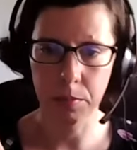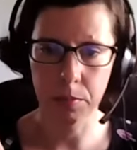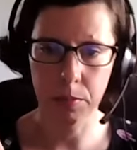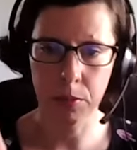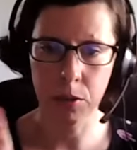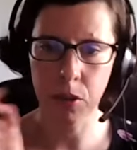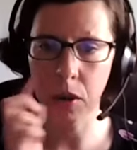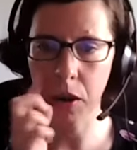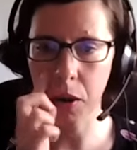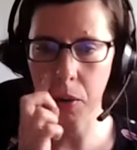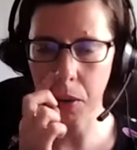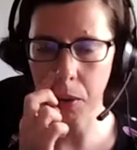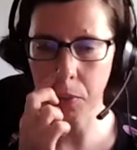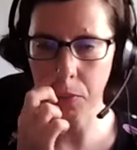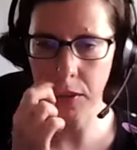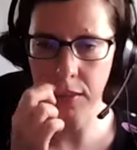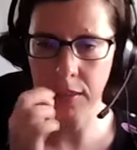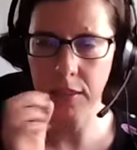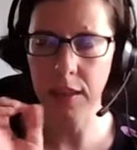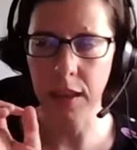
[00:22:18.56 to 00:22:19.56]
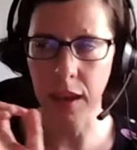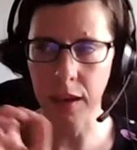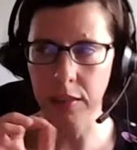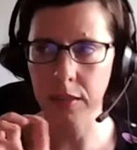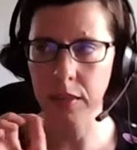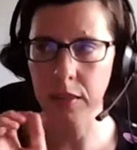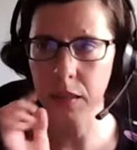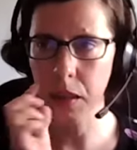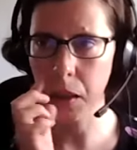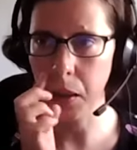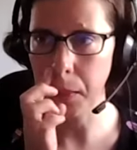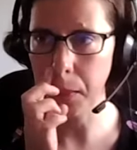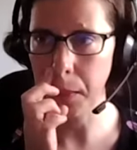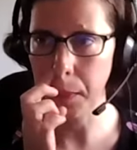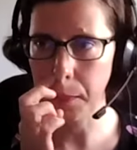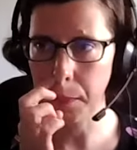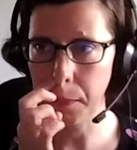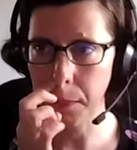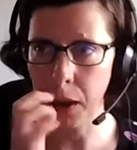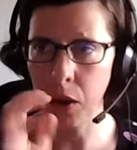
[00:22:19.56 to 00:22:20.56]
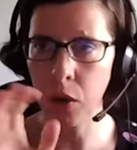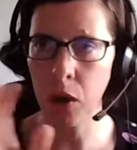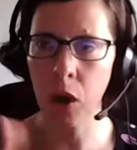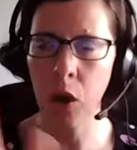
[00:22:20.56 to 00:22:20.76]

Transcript: So I would, yeah, I